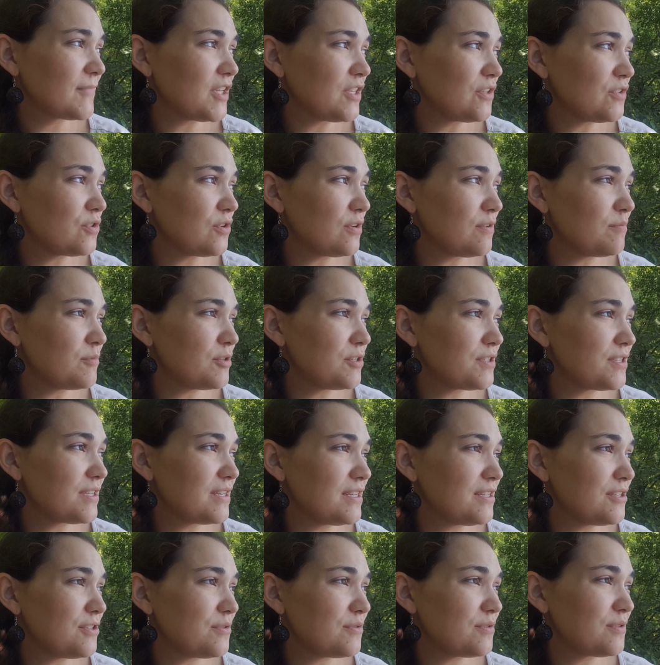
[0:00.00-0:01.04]
So I'm just
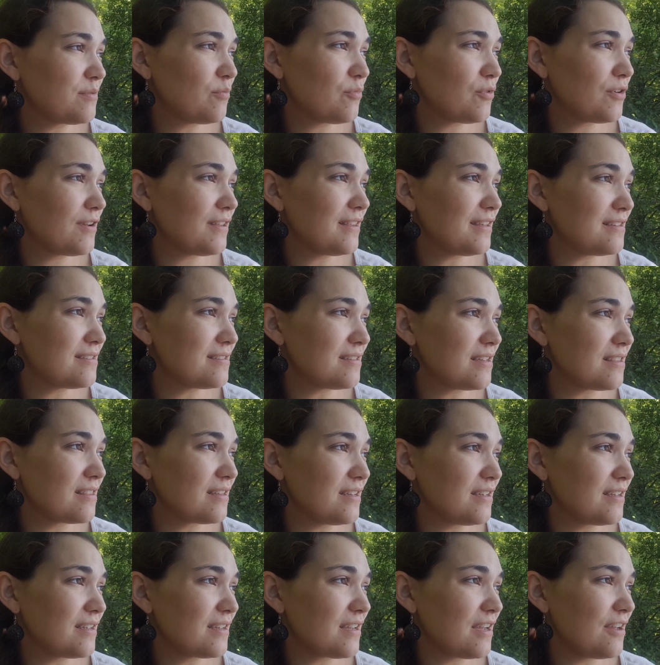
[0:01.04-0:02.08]
going to do some more of this, I
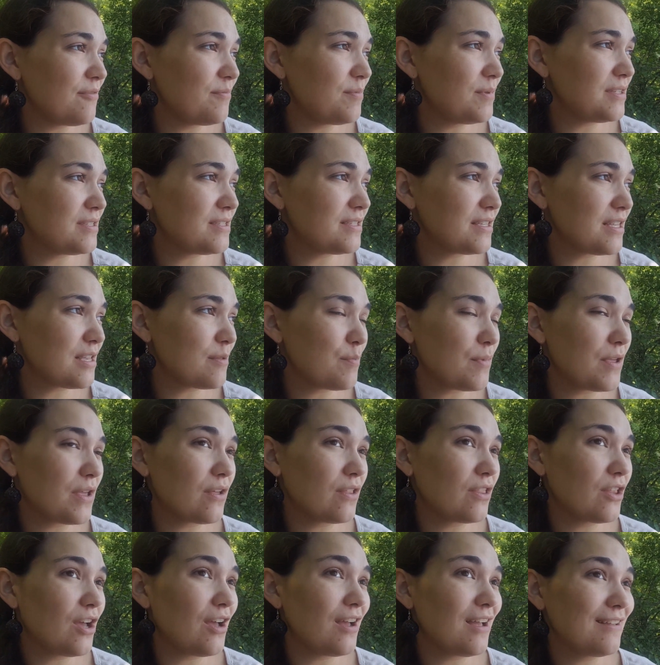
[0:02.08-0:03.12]
think. I've been sleeping a
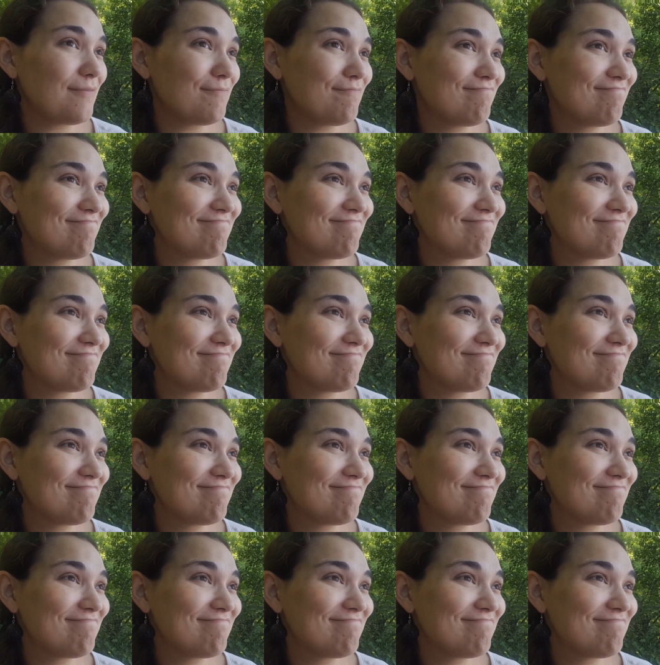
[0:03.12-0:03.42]
lot.